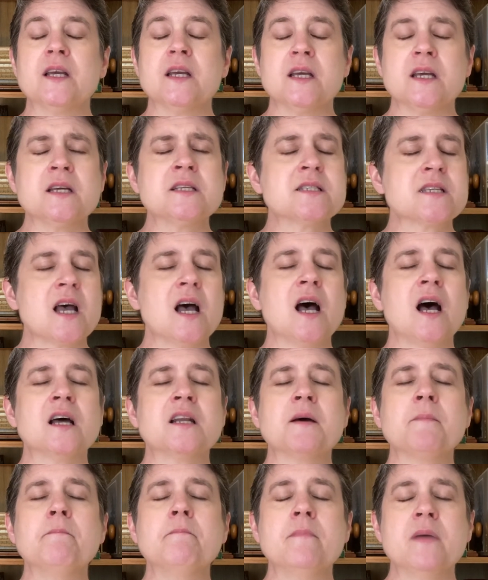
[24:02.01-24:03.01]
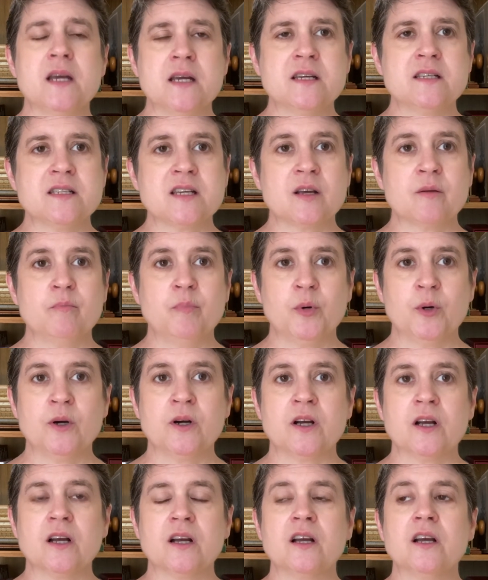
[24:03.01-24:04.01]
it's an amazing
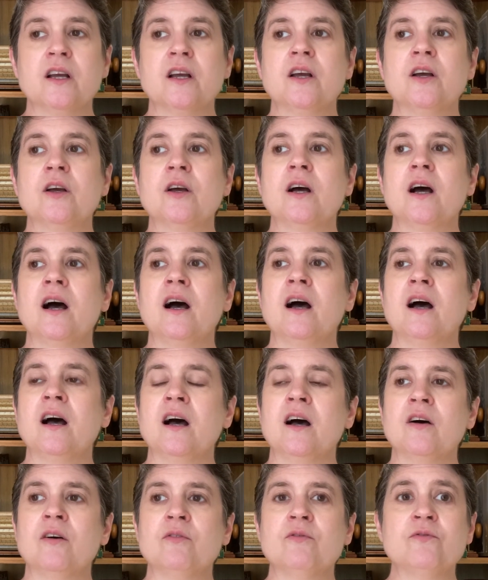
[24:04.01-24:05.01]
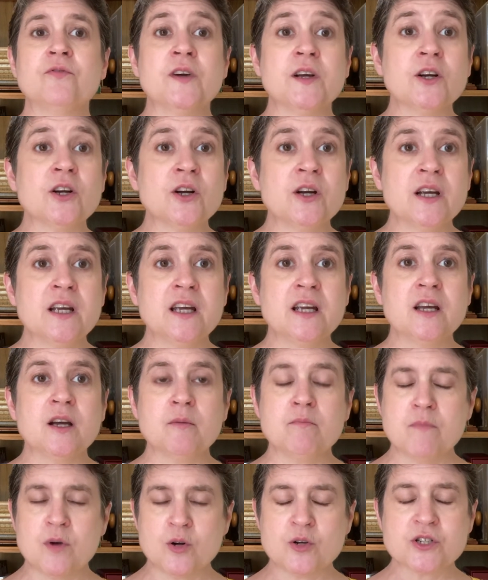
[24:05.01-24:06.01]
book, uh, very
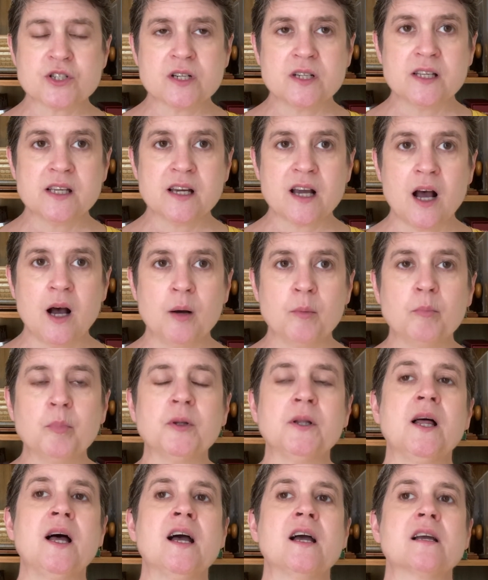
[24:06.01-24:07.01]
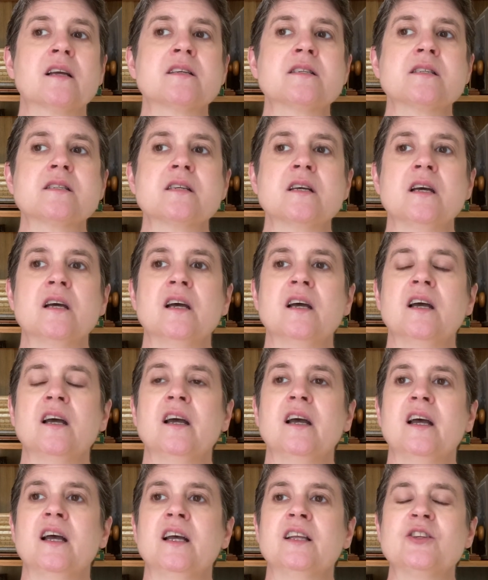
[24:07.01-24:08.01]
emotionally complex.
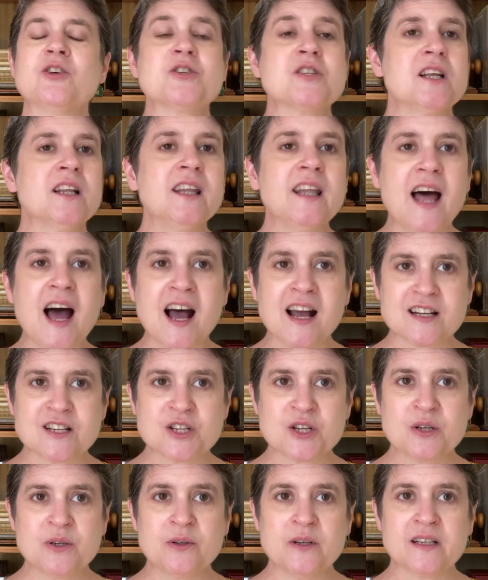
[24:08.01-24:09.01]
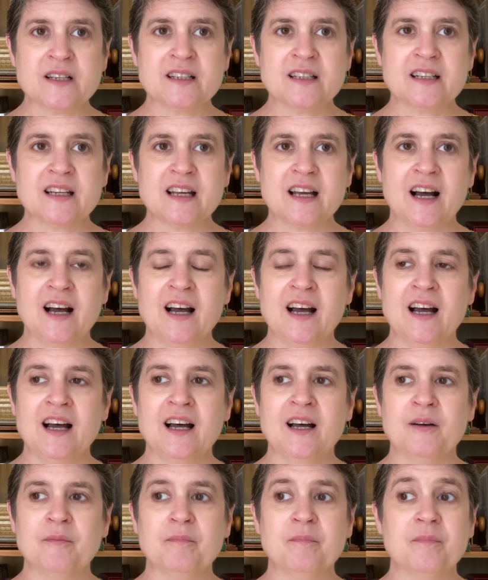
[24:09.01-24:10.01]
There's a lot to it.
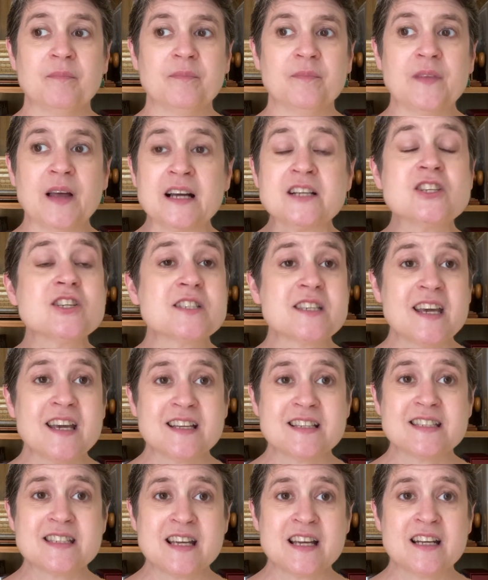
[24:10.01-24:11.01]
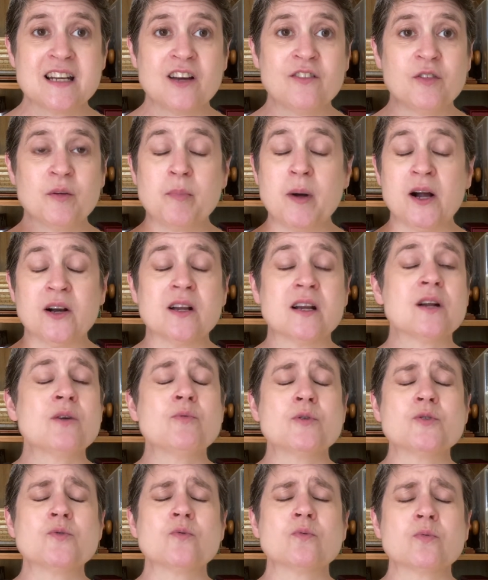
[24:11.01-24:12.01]
Um, I just can't say enough about it. It
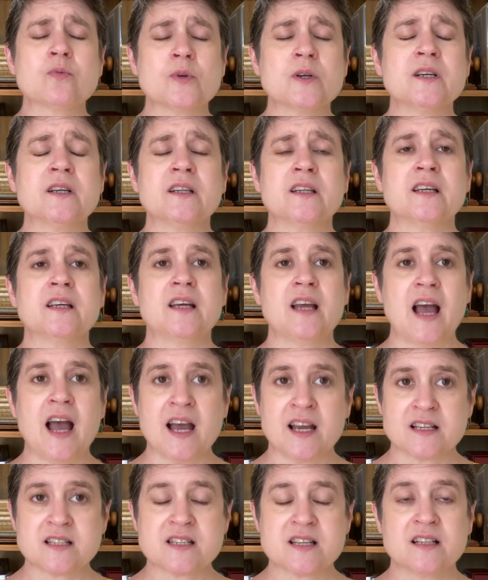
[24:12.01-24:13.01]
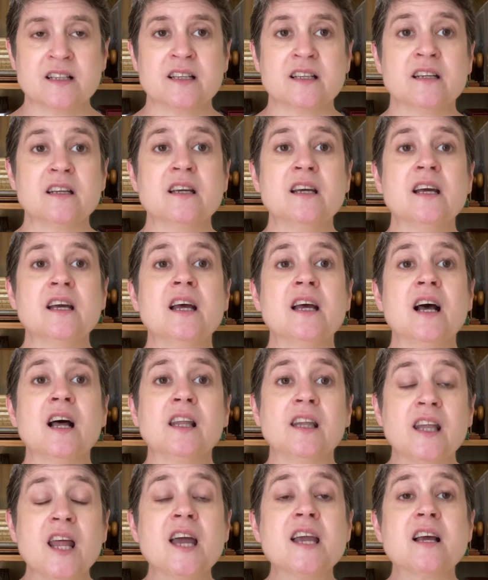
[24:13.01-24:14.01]
was really excellent.
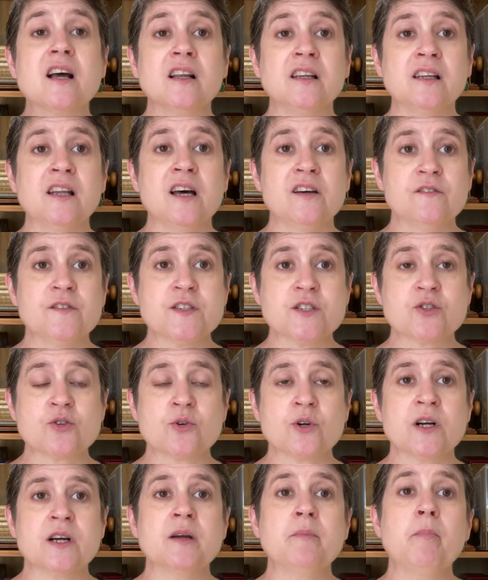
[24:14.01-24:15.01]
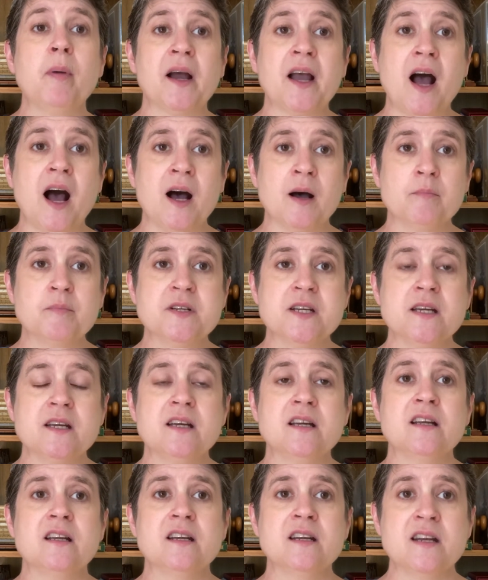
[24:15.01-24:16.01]
Like a Love Story by
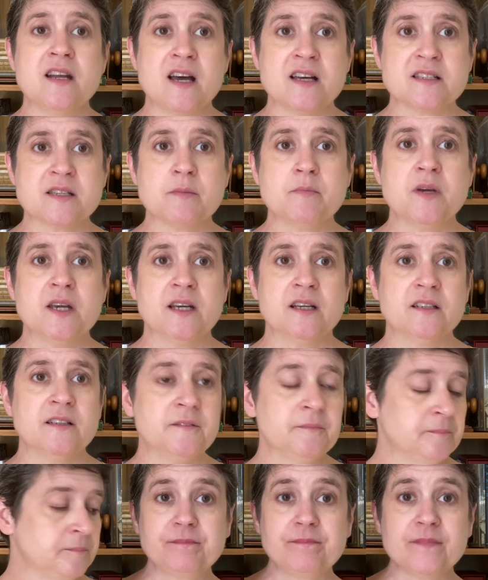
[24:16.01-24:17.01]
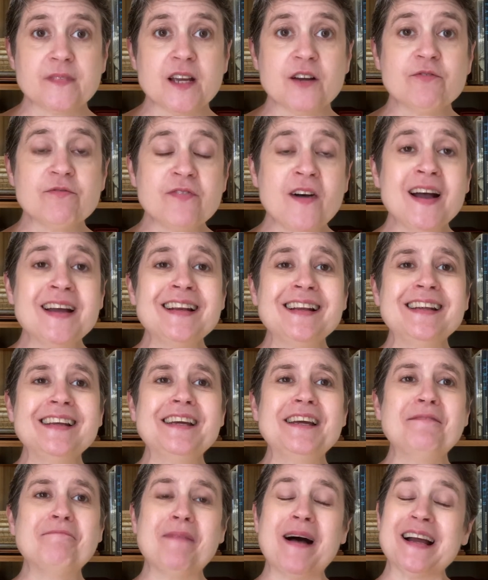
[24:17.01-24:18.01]
Abdi Nazemian.
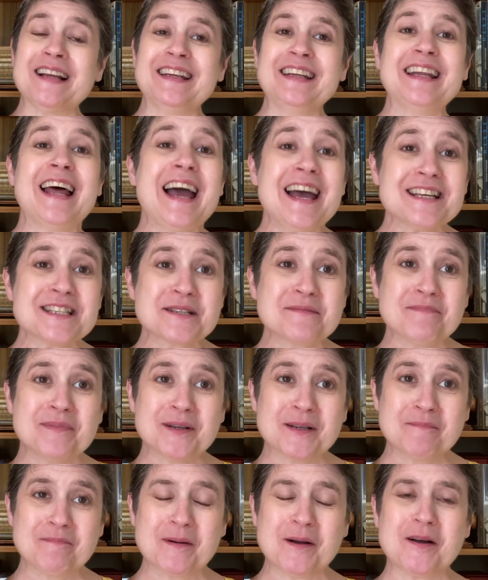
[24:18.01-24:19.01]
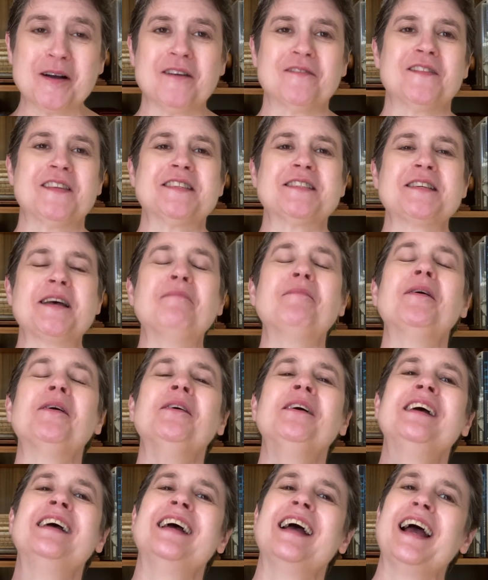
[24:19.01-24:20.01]
Finally, my last big book of the summer
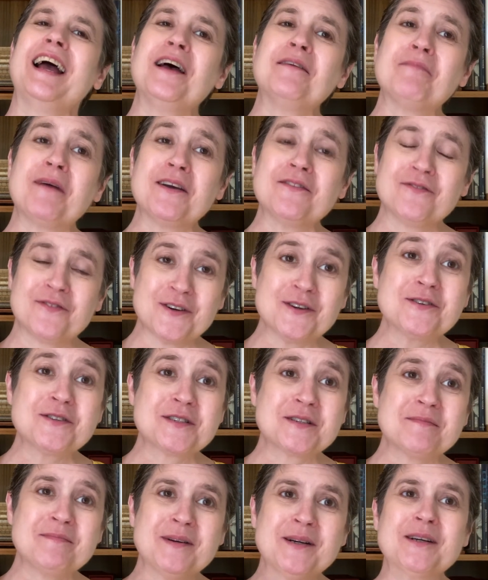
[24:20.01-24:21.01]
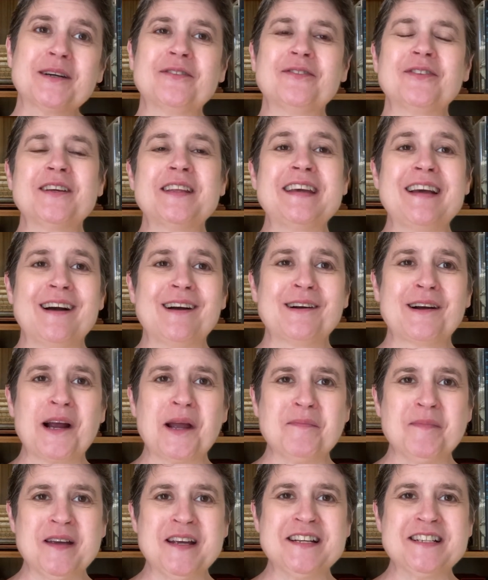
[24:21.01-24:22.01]
and my first book for the R I
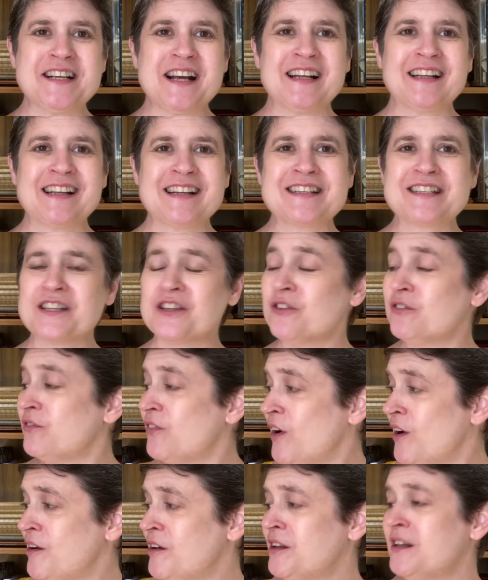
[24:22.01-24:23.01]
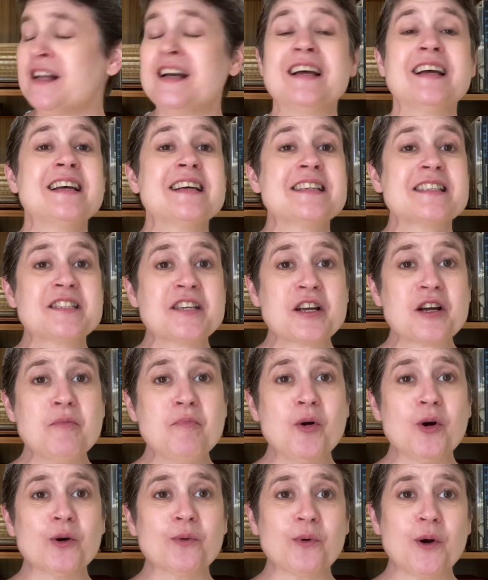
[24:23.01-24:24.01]
P challenge in the fall,
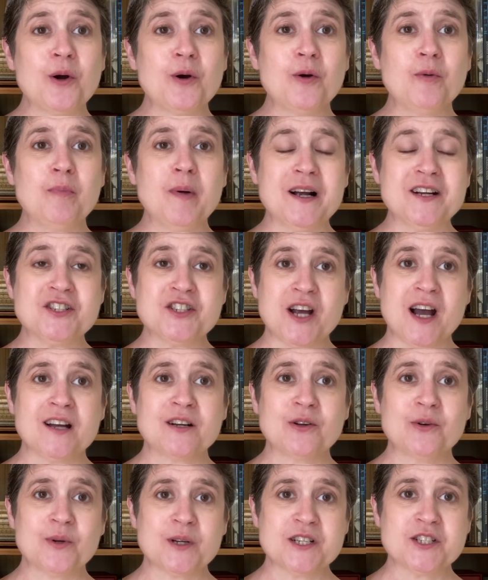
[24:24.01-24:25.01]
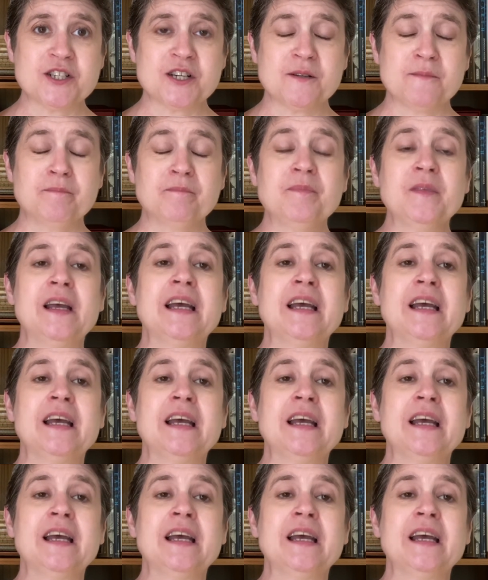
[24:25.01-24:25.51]
Sycamore Row by John Grisham.